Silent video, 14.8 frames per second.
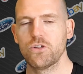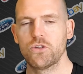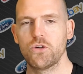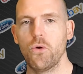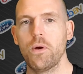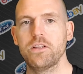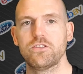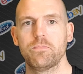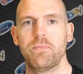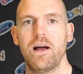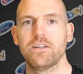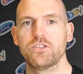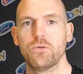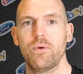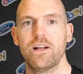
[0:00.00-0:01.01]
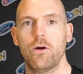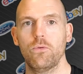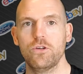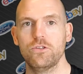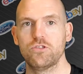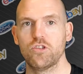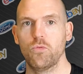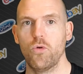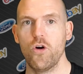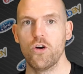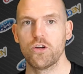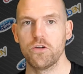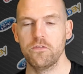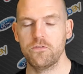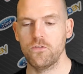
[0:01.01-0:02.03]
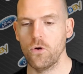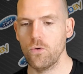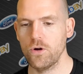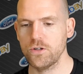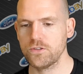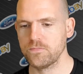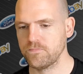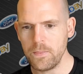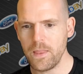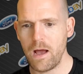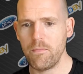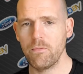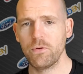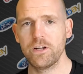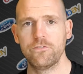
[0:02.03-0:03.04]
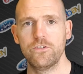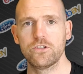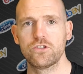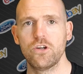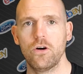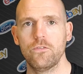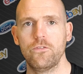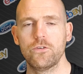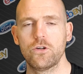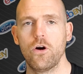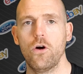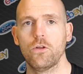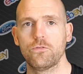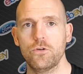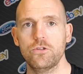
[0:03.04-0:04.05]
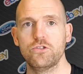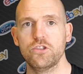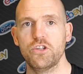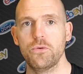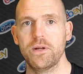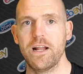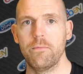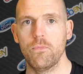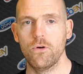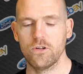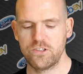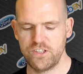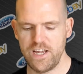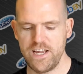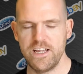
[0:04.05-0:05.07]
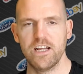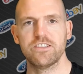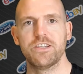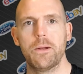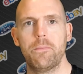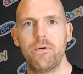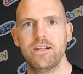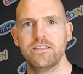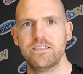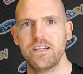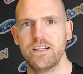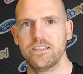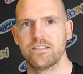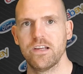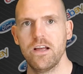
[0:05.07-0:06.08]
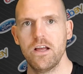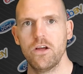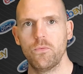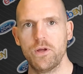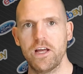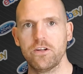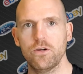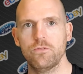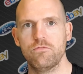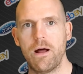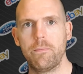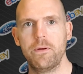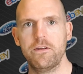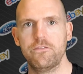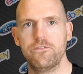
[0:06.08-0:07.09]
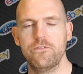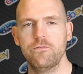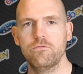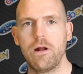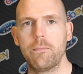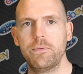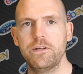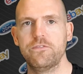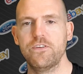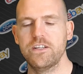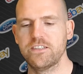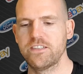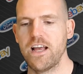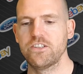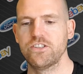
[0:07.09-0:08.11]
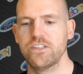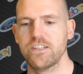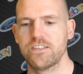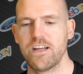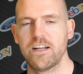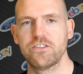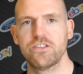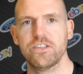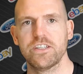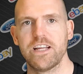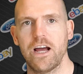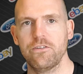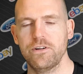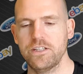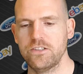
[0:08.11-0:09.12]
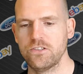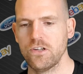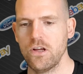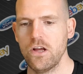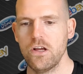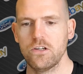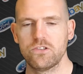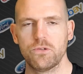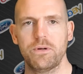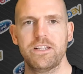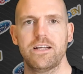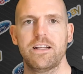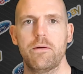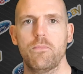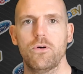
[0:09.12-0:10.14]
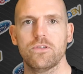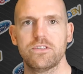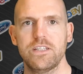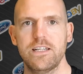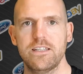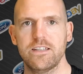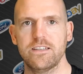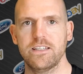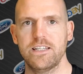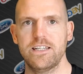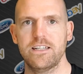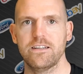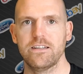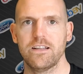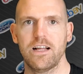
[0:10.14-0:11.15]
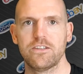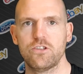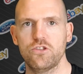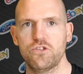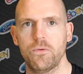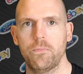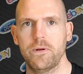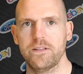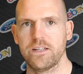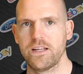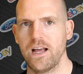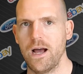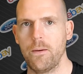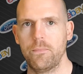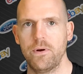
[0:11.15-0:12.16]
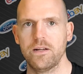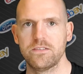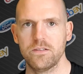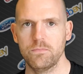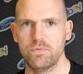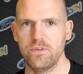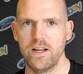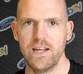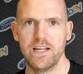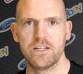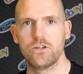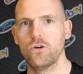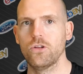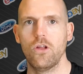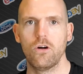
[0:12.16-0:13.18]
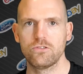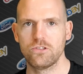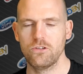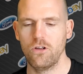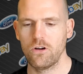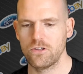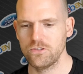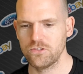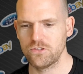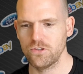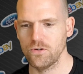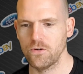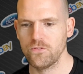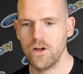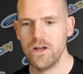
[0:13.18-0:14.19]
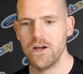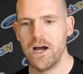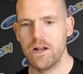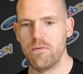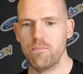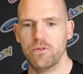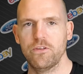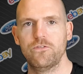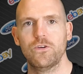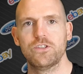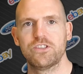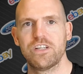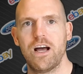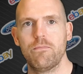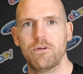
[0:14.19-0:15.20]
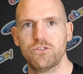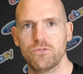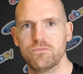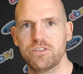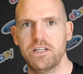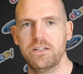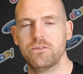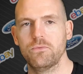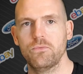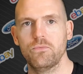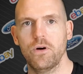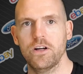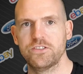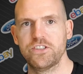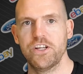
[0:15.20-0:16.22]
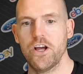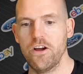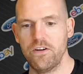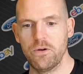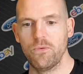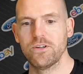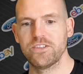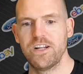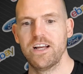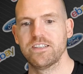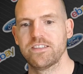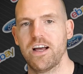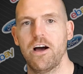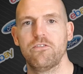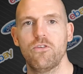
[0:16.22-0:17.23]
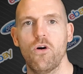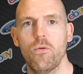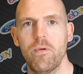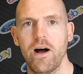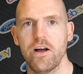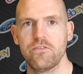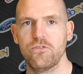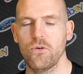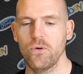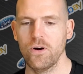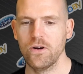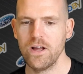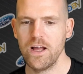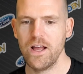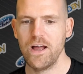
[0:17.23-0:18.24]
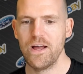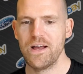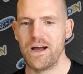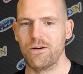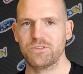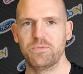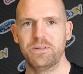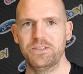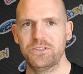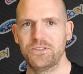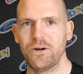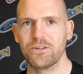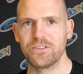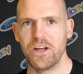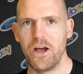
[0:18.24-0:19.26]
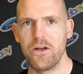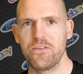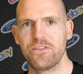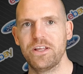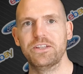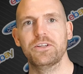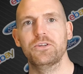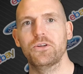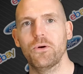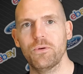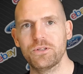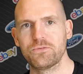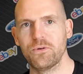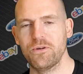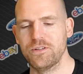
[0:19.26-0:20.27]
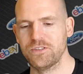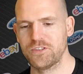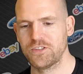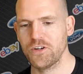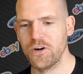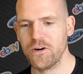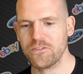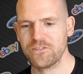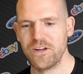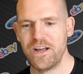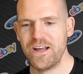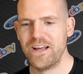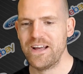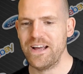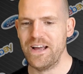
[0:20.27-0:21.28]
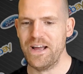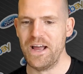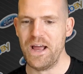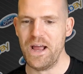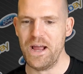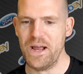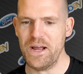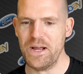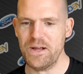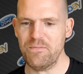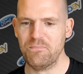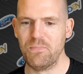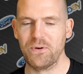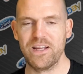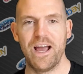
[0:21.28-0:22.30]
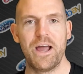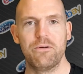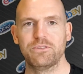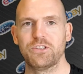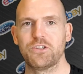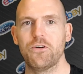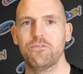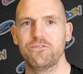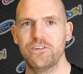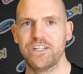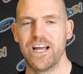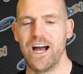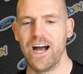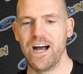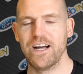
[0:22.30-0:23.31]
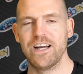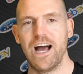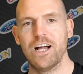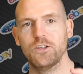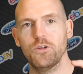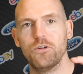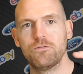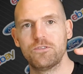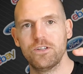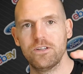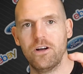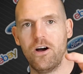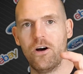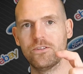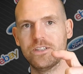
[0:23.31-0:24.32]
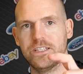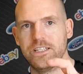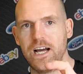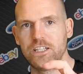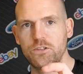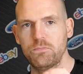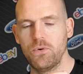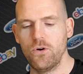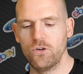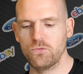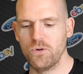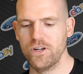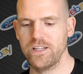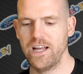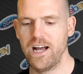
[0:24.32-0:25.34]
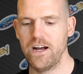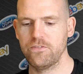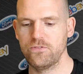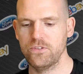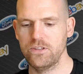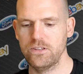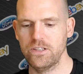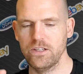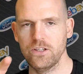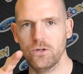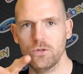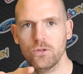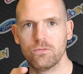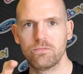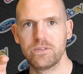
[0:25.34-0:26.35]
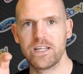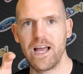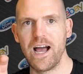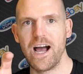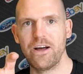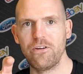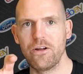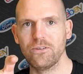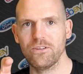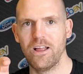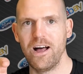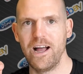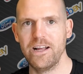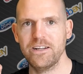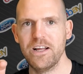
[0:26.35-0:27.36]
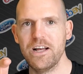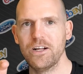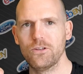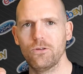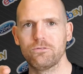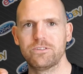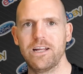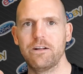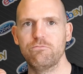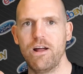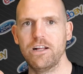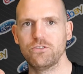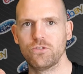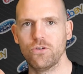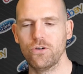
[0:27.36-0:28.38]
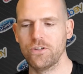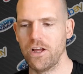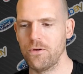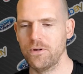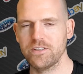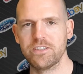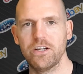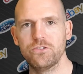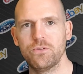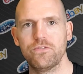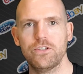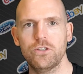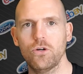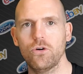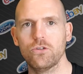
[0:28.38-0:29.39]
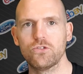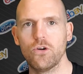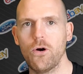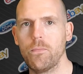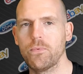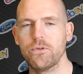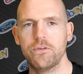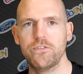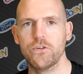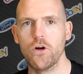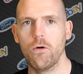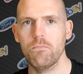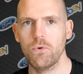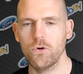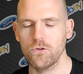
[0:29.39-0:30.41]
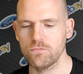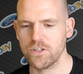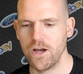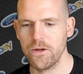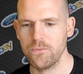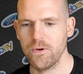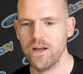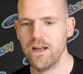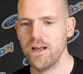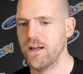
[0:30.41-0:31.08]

Going back to when I used to work at Ford, I remember when I first got called through to do an MOT as an apprentice, we had a rapid fit section attached to the garage. So when they had MOTs in, they needed a lad to jump in the car and press the brake, go lock to lock and stuff. I remember the first time I jumped in a Sierra, it was an XR4x4. I was a bit shocked at how thin the doors were and stuff. But yeah, it was a comfy car. I loved on the dashboard where they have the little car outline. Looks dead retro now. It tells you if the door's open or if you've got bulbs out.